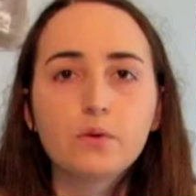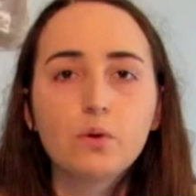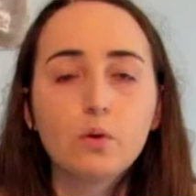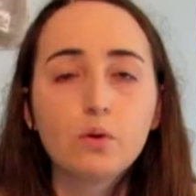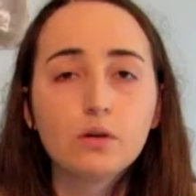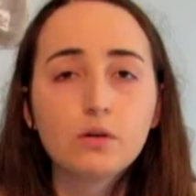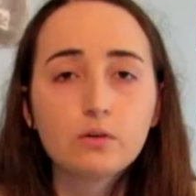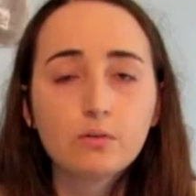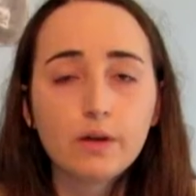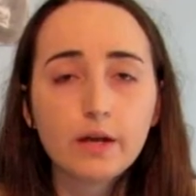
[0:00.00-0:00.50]

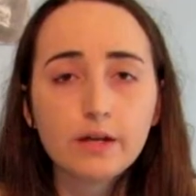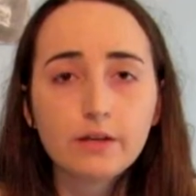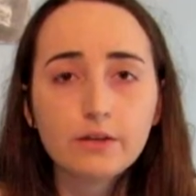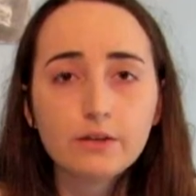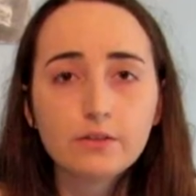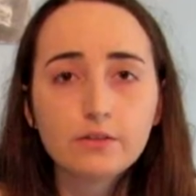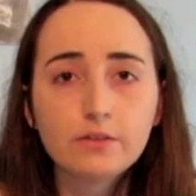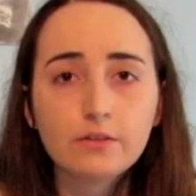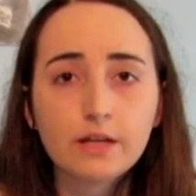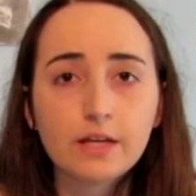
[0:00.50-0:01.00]
Horror
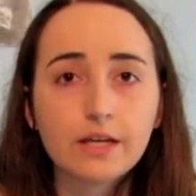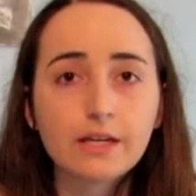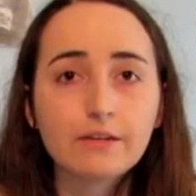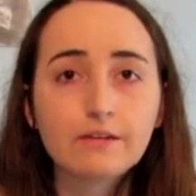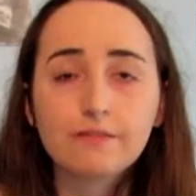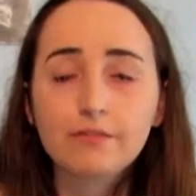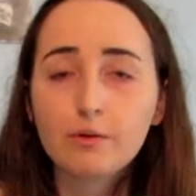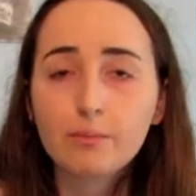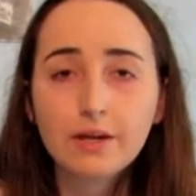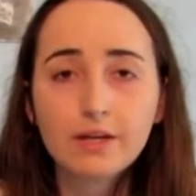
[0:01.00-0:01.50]
writers and
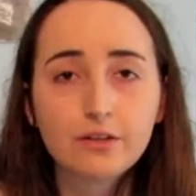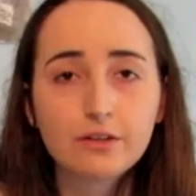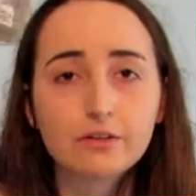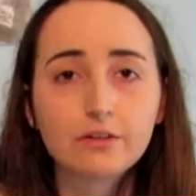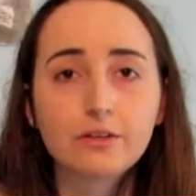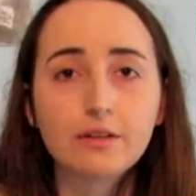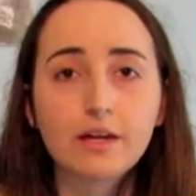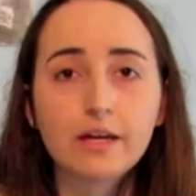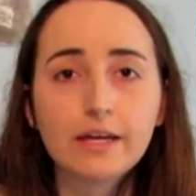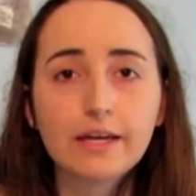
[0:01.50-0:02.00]
filmmakers
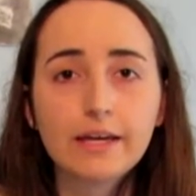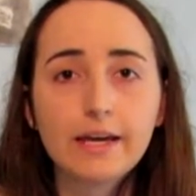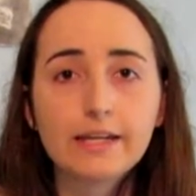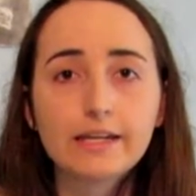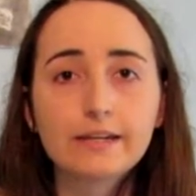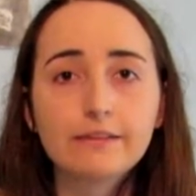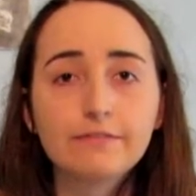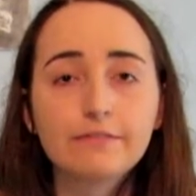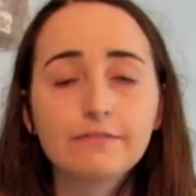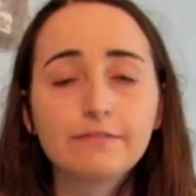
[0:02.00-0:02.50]
alike had
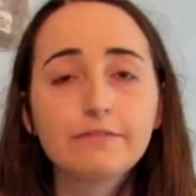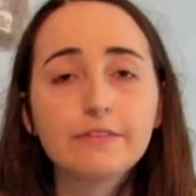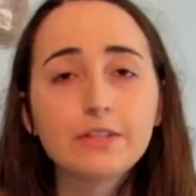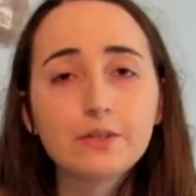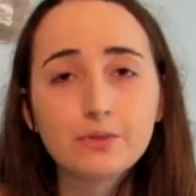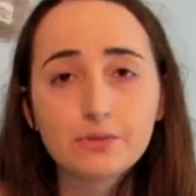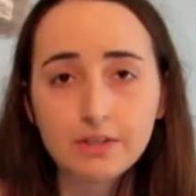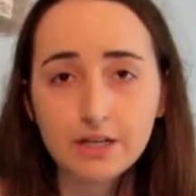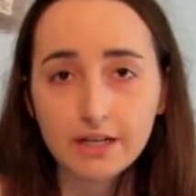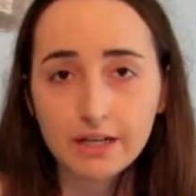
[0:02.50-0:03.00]
a
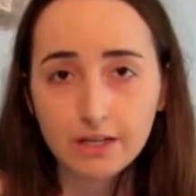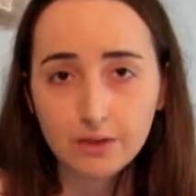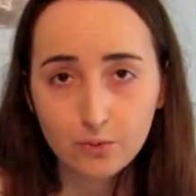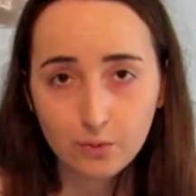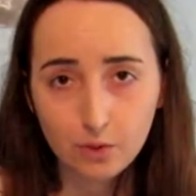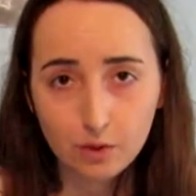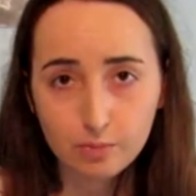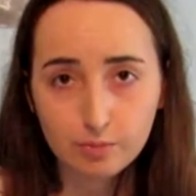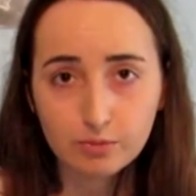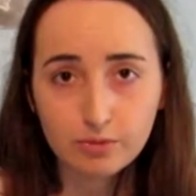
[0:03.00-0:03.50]
field day
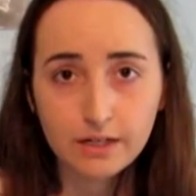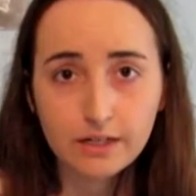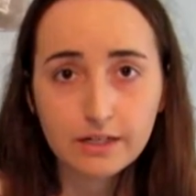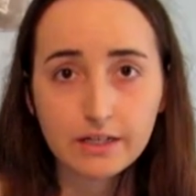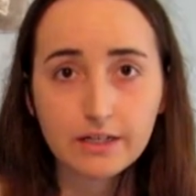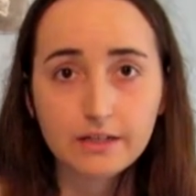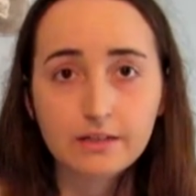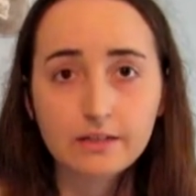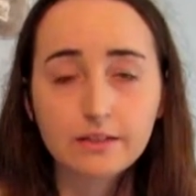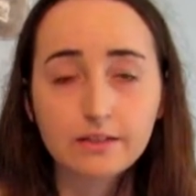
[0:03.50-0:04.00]

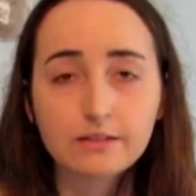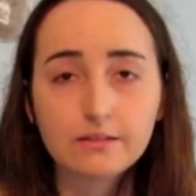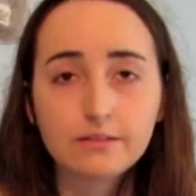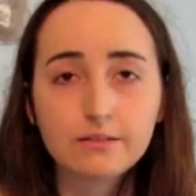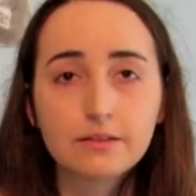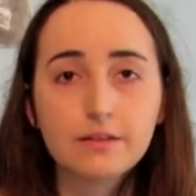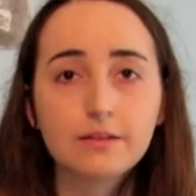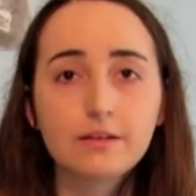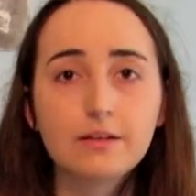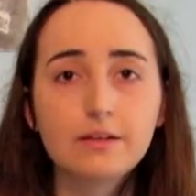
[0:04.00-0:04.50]
incorporating this
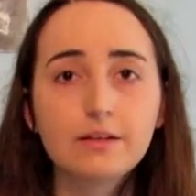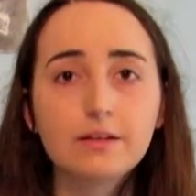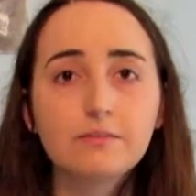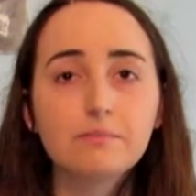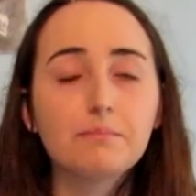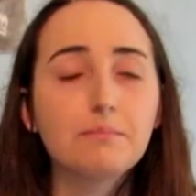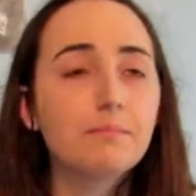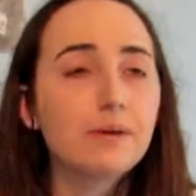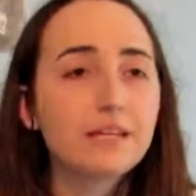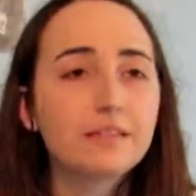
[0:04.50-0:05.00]

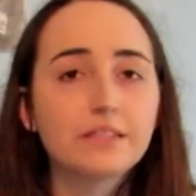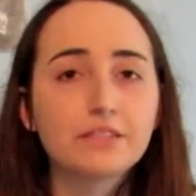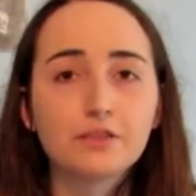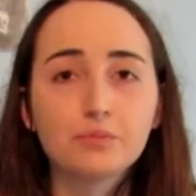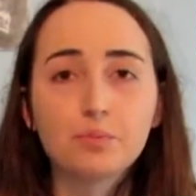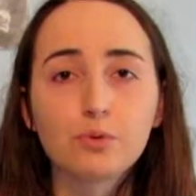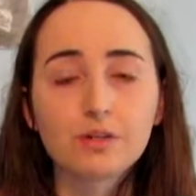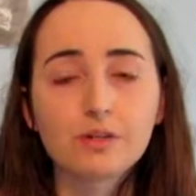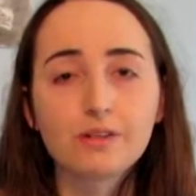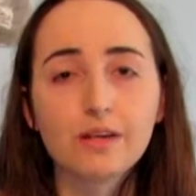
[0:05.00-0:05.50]
message
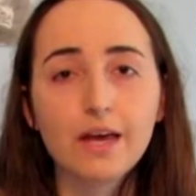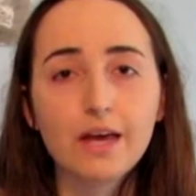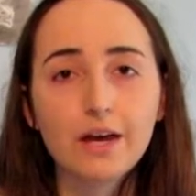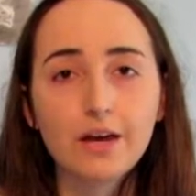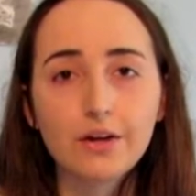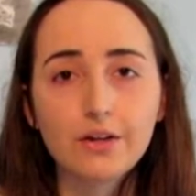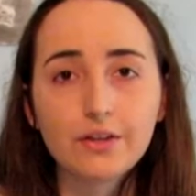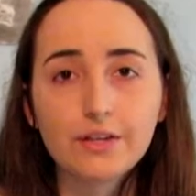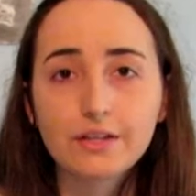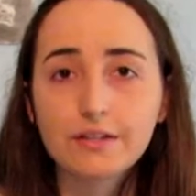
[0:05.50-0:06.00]
board to
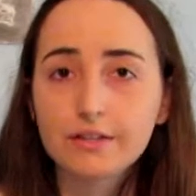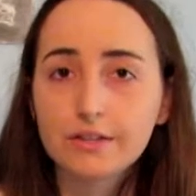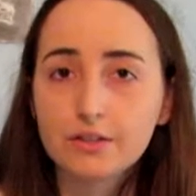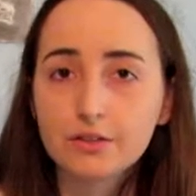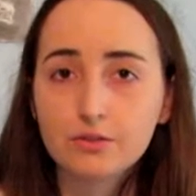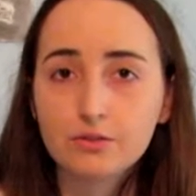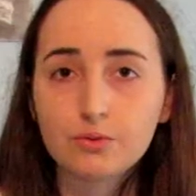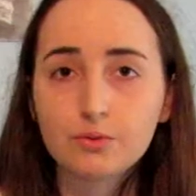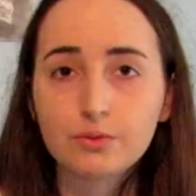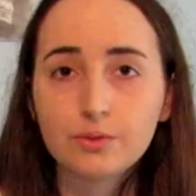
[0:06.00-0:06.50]
hell into their
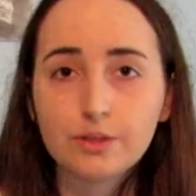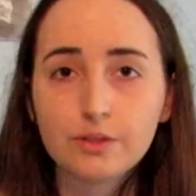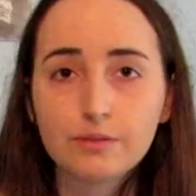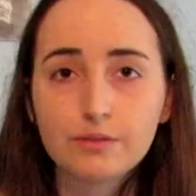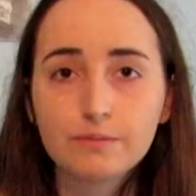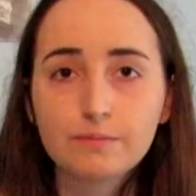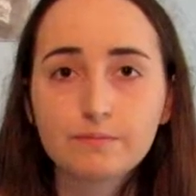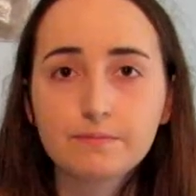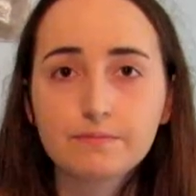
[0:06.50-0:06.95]
stories.